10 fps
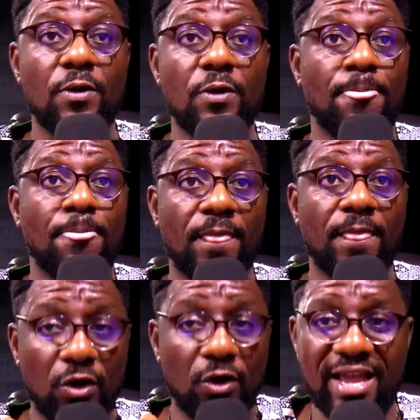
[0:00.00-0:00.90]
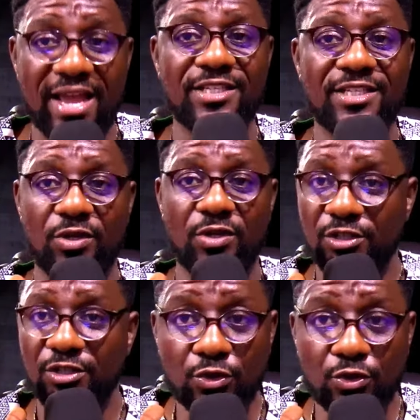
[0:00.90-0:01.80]
Online has money, just
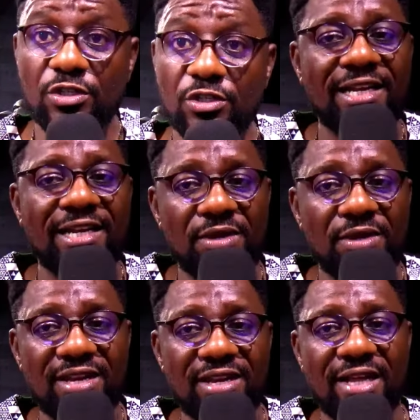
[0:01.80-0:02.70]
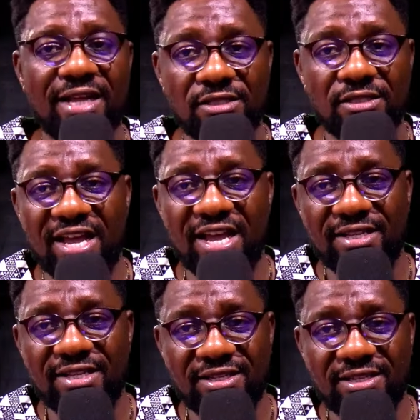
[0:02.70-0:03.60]
continue it. There is one at
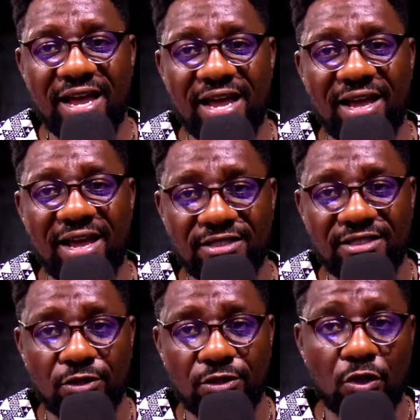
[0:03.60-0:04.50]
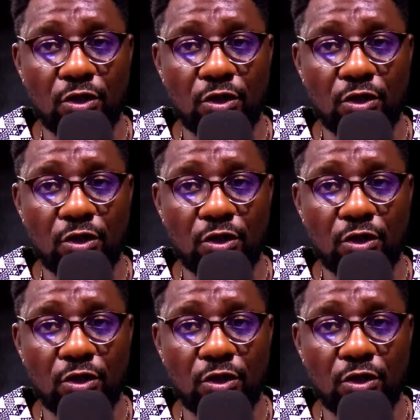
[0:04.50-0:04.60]
giantala.com.